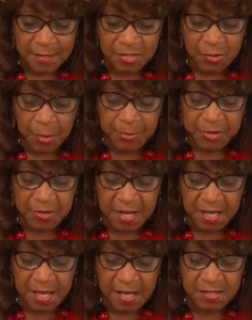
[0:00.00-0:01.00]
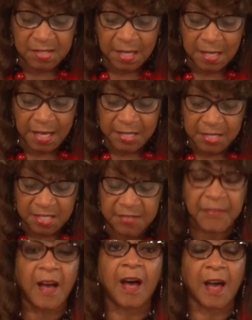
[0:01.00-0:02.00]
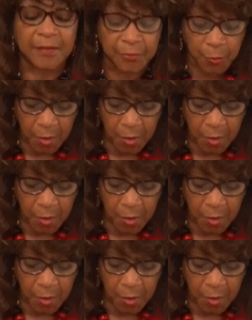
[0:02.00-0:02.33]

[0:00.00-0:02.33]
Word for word: the scripture is Galatians 5,